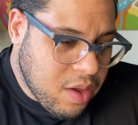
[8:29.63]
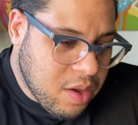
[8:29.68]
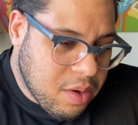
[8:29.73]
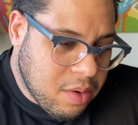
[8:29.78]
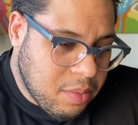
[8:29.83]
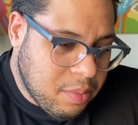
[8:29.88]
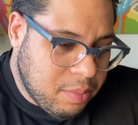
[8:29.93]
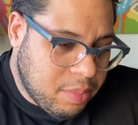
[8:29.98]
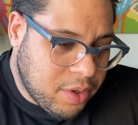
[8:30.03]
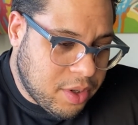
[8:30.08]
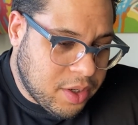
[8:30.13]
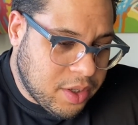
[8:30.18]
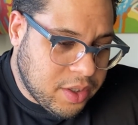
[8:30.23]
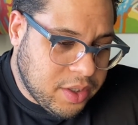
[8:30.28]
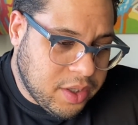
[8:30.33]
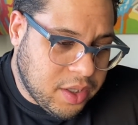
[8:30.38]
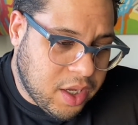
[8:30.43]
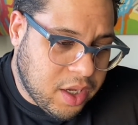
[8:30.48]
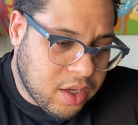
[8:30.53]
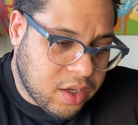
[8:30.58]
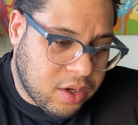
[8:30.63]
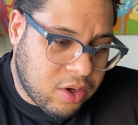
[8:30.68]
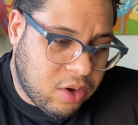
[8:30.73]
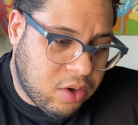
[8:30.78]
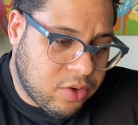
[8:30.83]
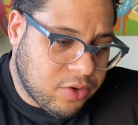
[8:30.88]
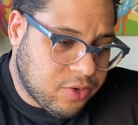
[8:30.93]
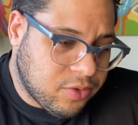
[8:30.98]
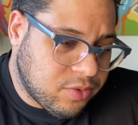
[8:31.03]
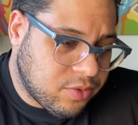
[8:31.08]
But yeah,
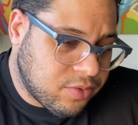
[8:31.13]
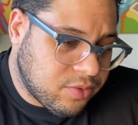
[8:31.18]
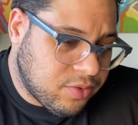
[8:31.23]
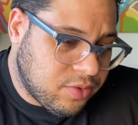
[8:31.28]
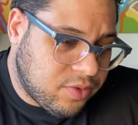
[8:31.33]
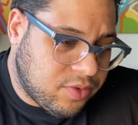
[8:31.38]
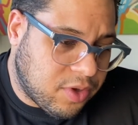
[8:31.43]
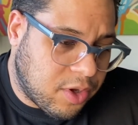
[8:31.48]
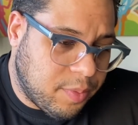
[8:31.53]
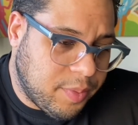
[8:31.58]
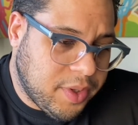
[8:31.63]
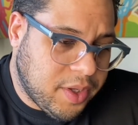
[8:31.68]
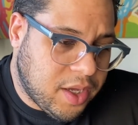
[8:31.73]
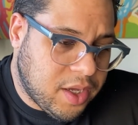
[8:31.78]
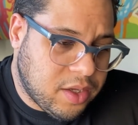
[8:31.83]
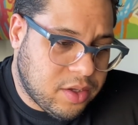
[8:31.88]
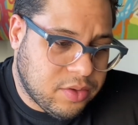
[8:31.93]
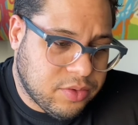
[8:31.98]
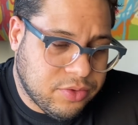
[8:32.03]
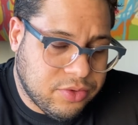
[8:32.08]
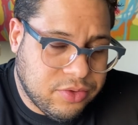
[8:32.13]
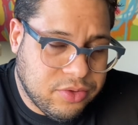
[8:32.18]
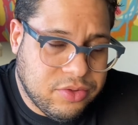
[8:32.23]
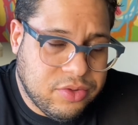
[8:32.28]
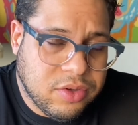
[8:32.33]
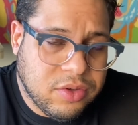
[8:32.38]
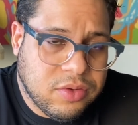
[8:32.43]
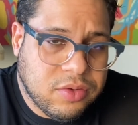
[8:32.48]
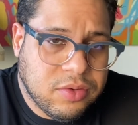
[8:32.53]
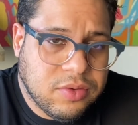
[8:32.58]
also tell me how
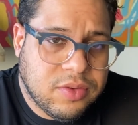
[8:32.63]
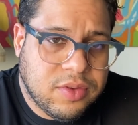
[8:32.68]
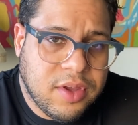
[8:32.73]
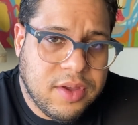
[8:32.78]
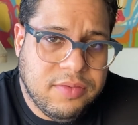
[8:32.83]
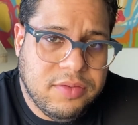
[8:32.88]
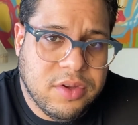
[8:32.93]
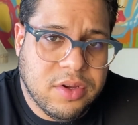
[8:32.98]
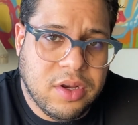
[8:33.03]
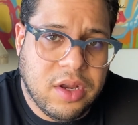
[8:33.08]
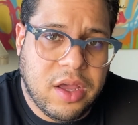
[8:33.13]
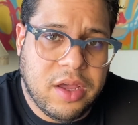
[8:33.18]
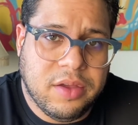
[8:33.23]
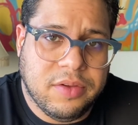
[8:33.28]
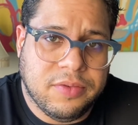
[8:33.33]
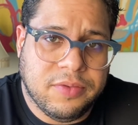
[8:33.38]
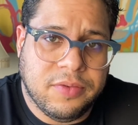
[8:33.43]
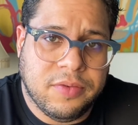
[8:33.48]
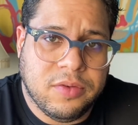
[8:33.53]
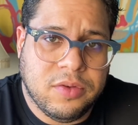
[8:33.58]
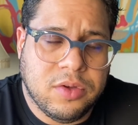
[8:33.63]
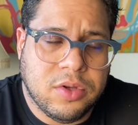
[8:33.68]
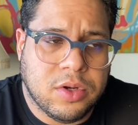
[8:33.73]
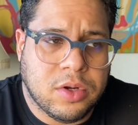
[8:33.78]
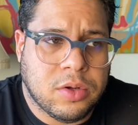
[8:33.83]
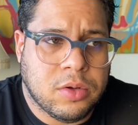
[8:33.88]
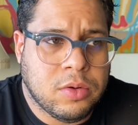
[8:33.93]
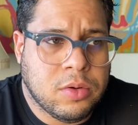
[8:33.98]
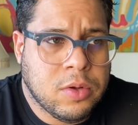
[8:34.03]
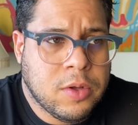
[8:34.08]
jiu-jitsu saved your life.
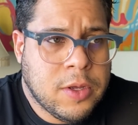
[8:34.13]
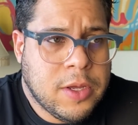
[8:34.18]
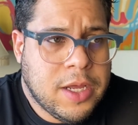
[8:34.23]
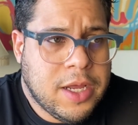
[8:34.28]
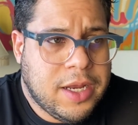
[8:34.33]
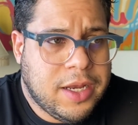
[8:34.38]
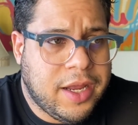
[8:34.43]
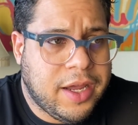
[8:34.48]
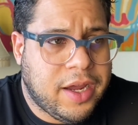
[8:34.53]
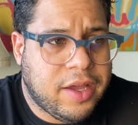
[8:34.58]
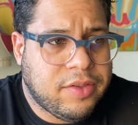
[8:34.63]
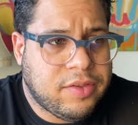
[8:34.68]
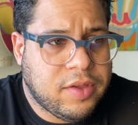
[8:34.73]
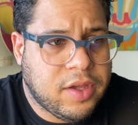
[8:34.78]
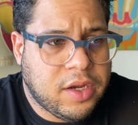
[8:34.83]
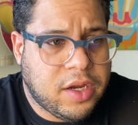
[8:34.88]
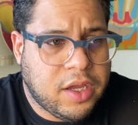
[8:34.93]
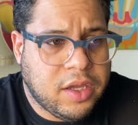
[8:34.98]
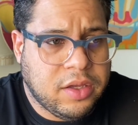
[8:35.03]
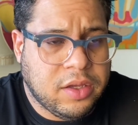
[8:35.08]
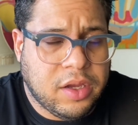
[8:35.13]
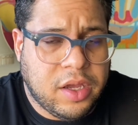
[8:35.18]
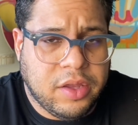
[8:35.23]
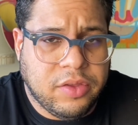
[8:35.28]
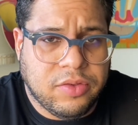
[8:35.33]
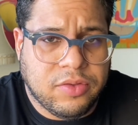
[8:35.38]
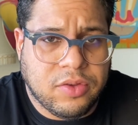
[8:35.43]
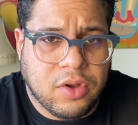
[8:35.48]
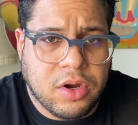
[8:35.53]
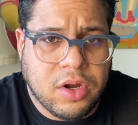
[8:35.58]
Like I said, I
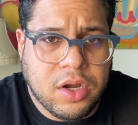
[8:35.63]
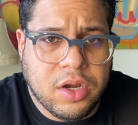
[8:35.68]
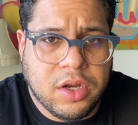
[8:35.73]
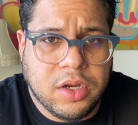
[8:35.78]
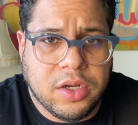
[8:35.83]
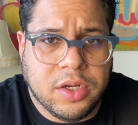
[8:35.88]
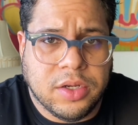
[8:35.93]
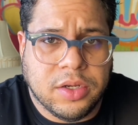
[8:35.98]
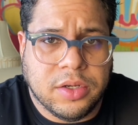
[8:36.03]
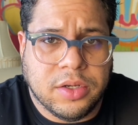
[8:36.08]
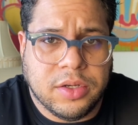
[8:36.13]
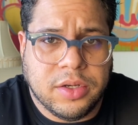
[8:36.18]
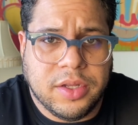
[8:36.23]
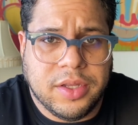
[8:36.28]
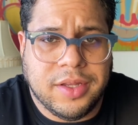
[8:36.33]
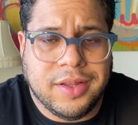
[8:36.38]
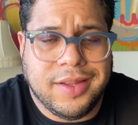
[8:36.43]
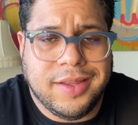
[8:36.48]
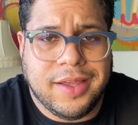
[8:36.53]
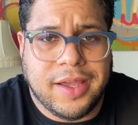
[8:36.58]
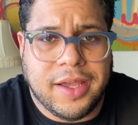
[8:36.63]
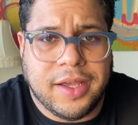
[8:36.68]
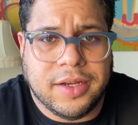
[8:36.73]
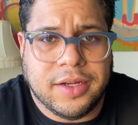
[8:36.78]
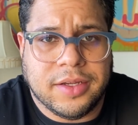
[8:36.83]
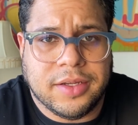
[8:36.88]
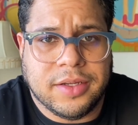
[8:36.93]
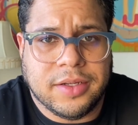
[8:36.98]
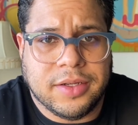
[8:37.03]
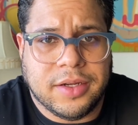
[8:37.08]
started in
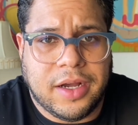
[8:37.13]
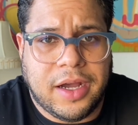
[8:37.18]
Indiana.